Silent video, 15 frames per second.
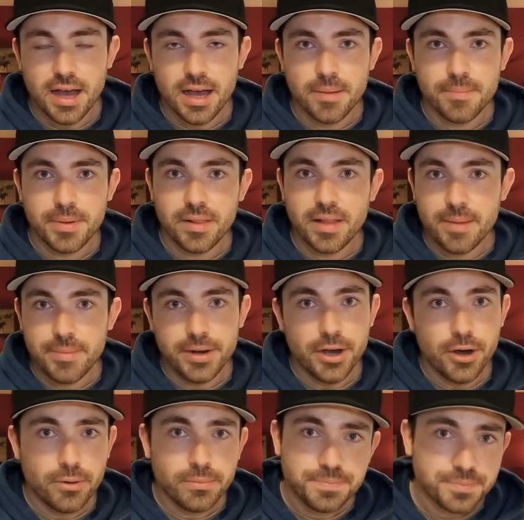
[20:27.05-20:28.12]
But let me
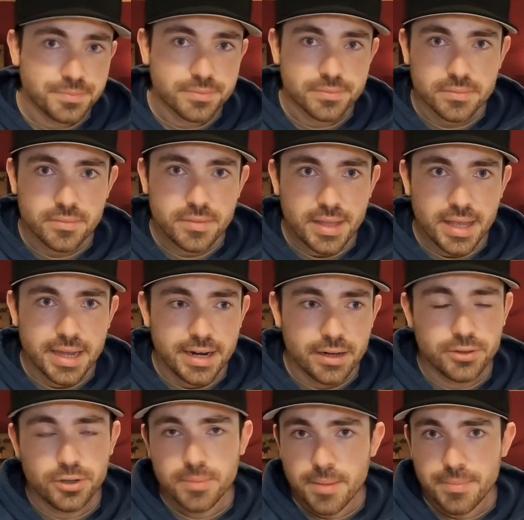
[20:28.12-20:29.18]
know, and I'll do
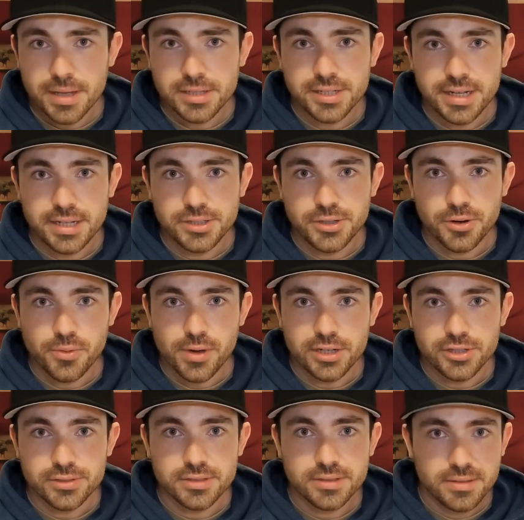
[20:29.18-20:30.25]
my best to answer your
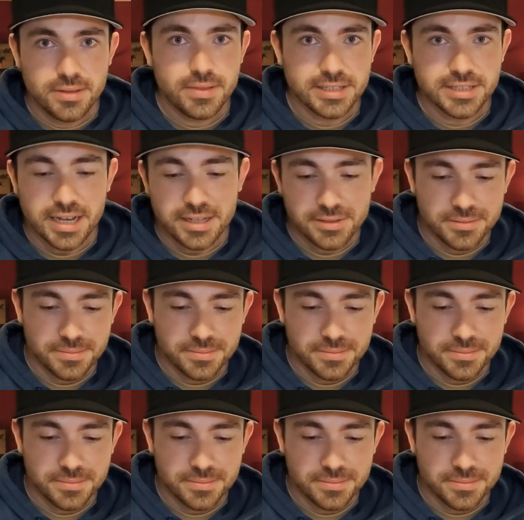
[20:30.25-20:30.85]
questions. Thanks, guys.